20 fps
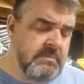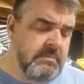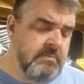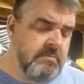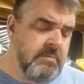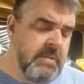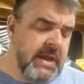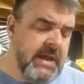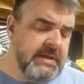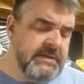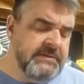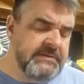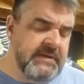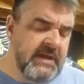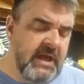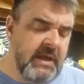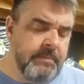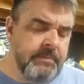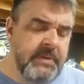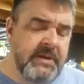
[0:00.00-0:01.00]
makes
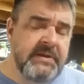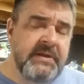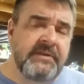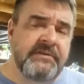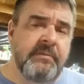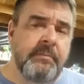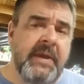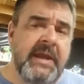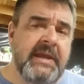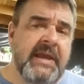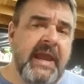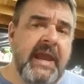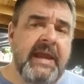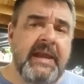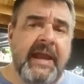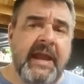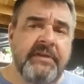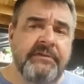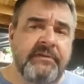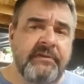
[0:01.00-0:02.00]
up, it doesn't make
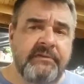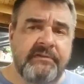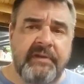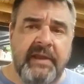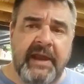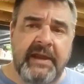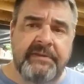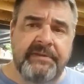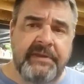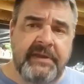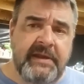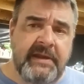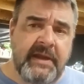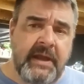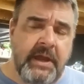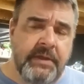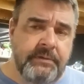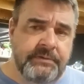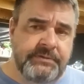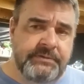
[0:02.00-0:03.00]
8 ounces like the
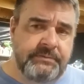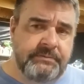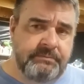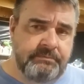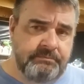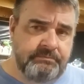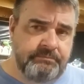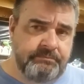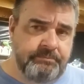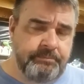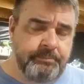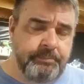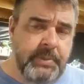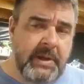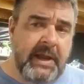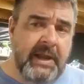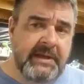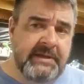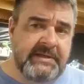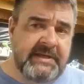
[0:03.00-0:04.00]
other
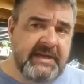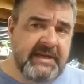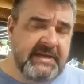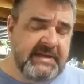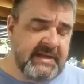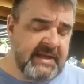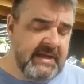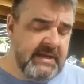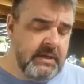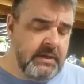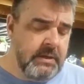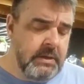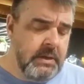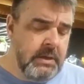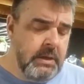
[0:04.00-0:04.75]
Poly T did,